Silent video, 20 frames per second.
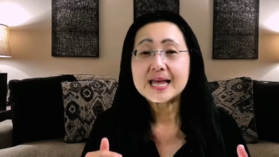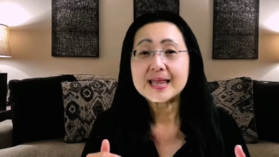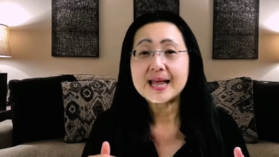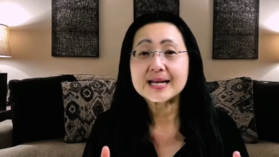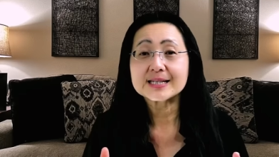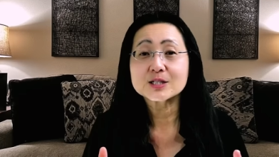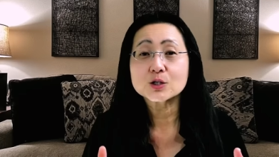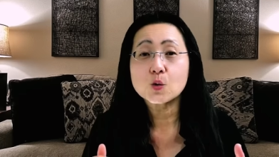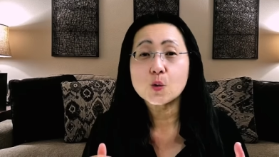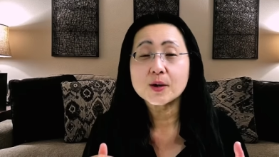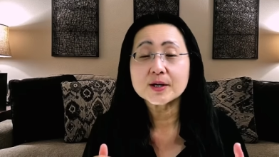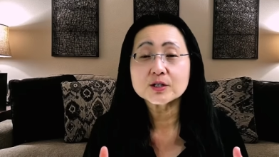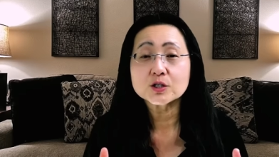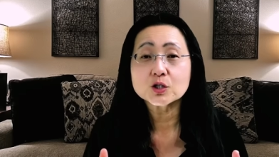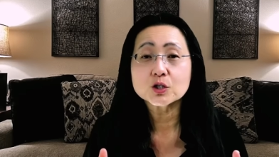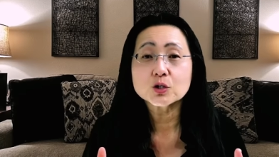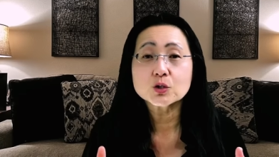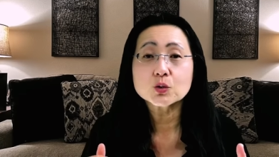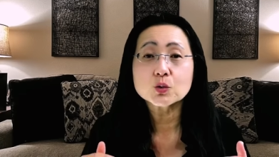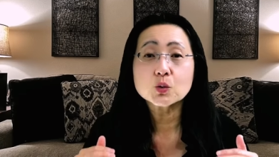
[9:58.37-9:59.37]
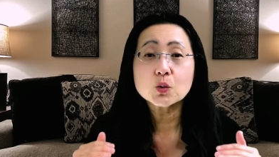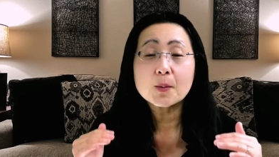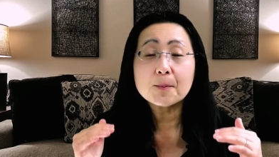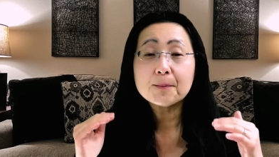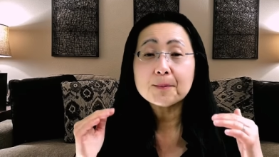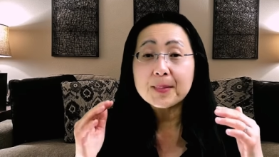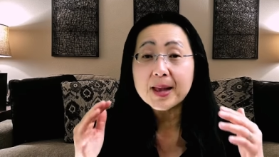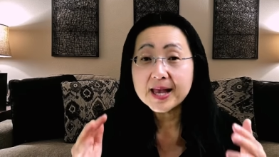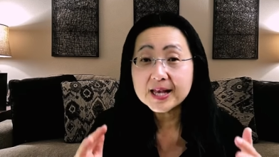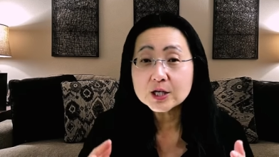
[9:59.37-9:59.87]
That's going to
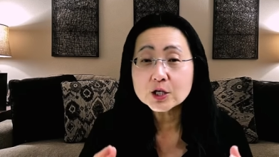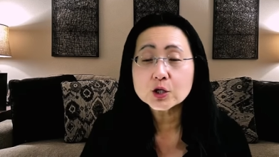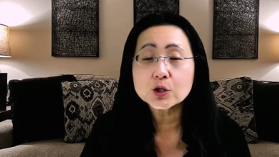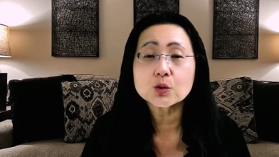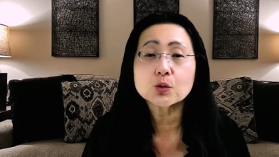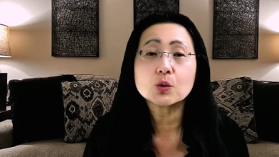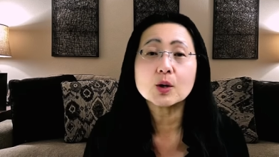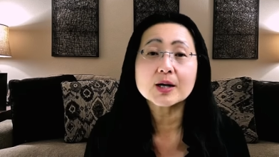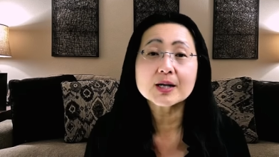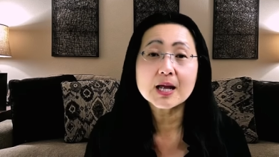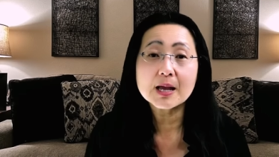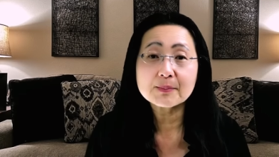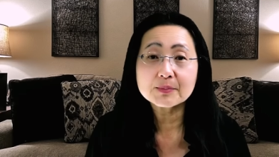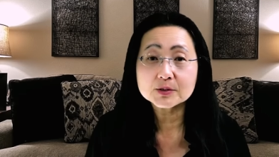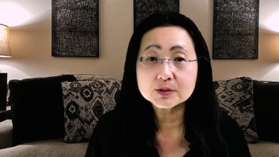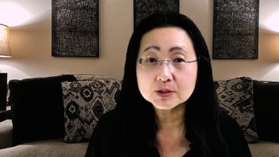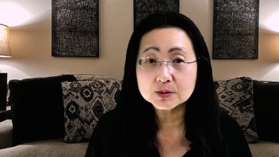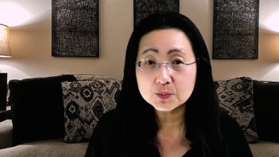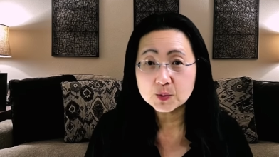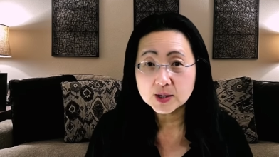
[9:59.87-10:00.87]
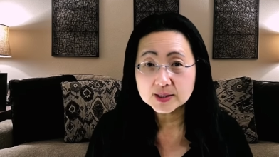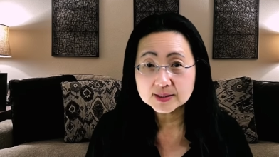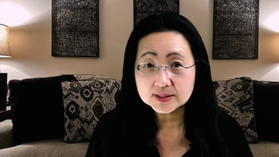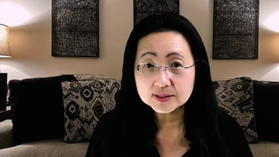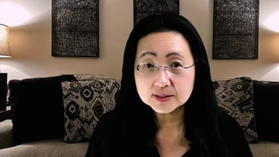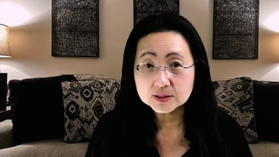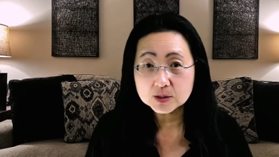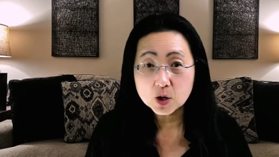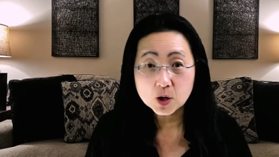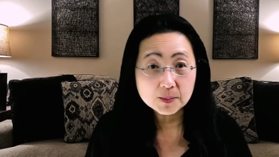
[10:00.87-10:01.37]
make you unable to
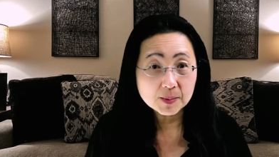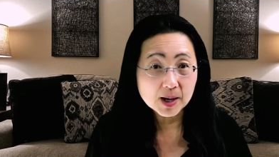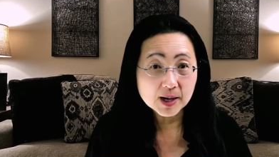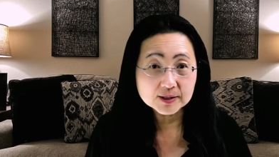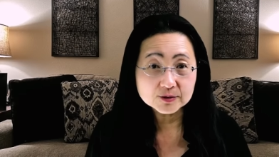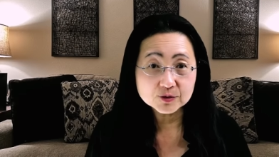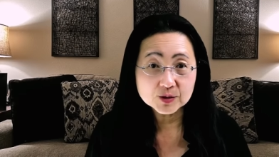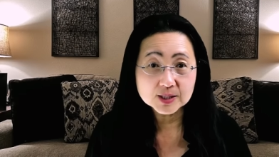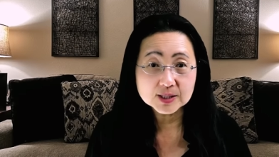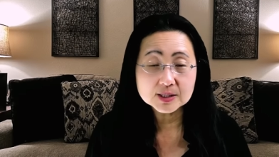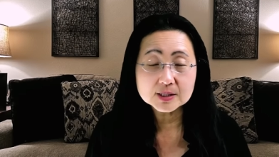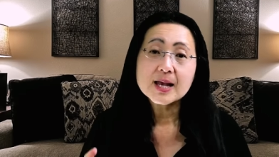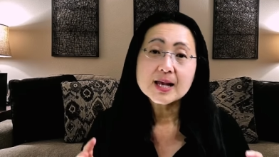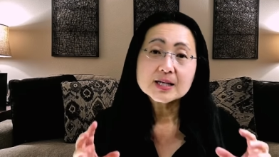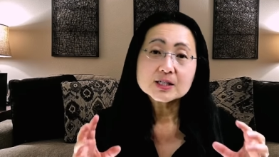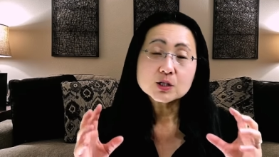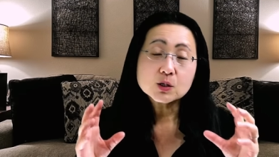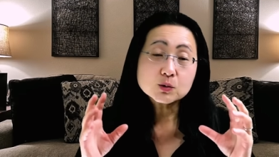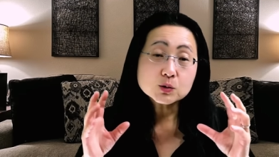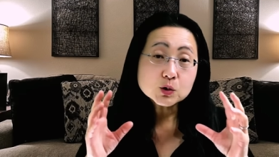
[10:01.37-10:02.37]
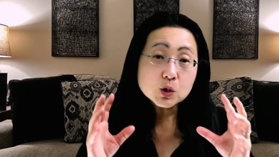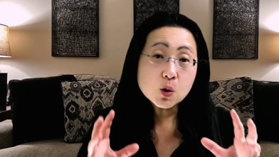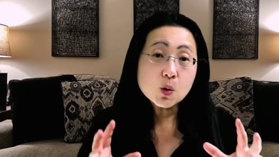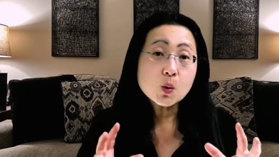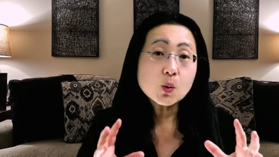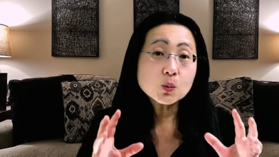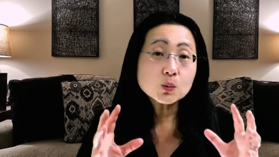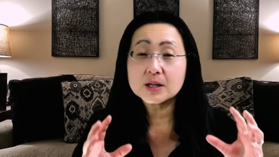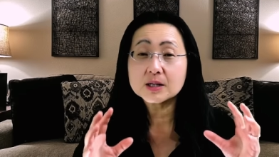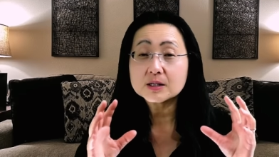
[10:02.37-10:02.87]
process carbohydrates. So
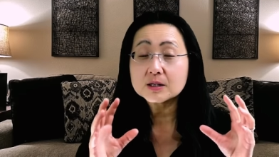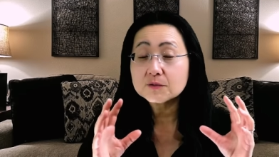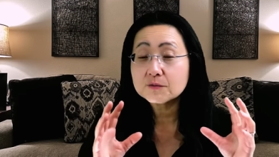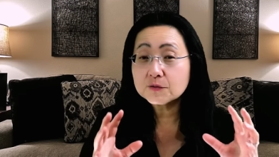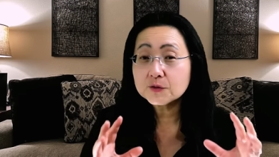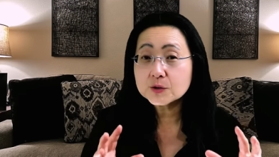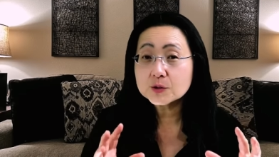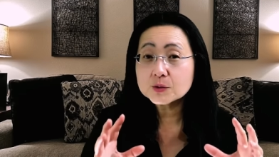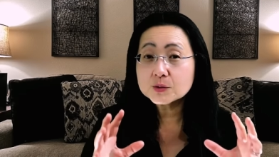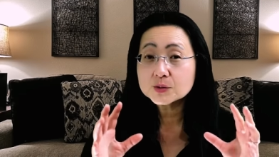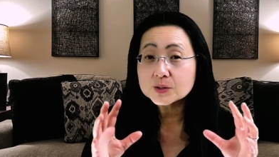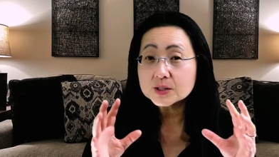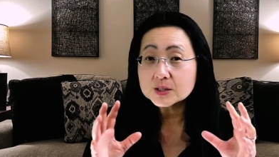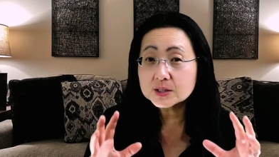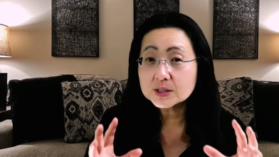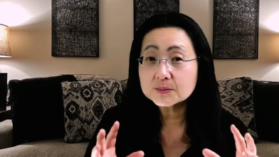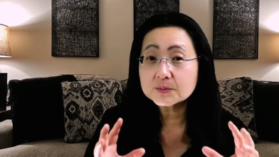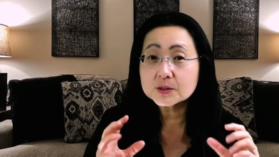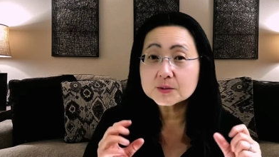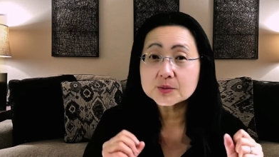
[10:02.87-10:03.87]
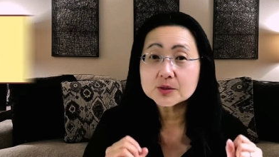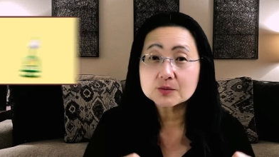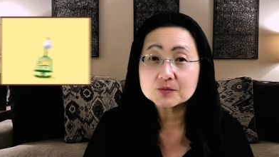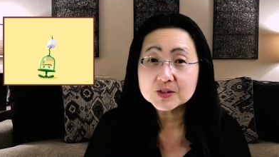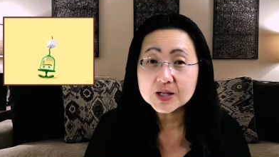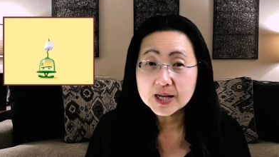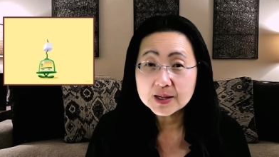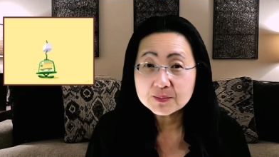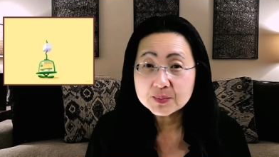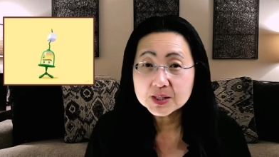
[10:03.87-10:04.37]
don't confuse the symptoms of
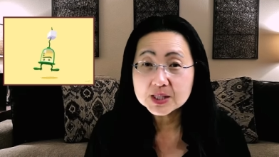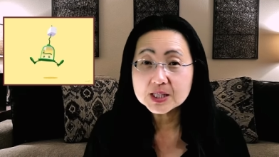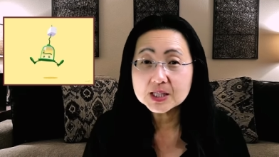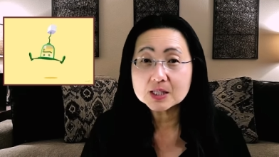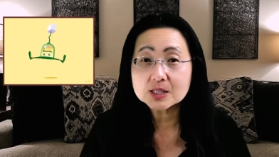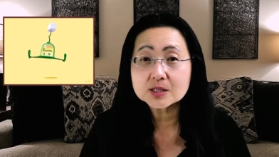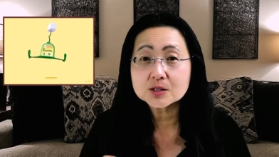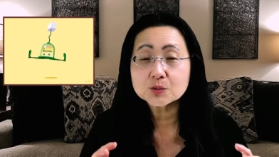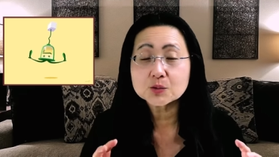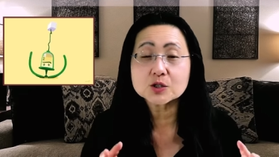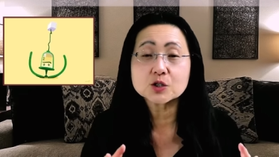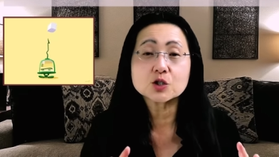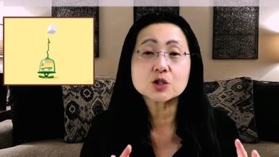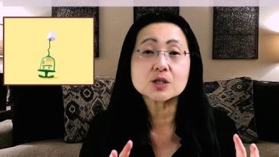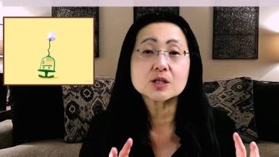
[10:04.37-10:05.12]
diabetes, which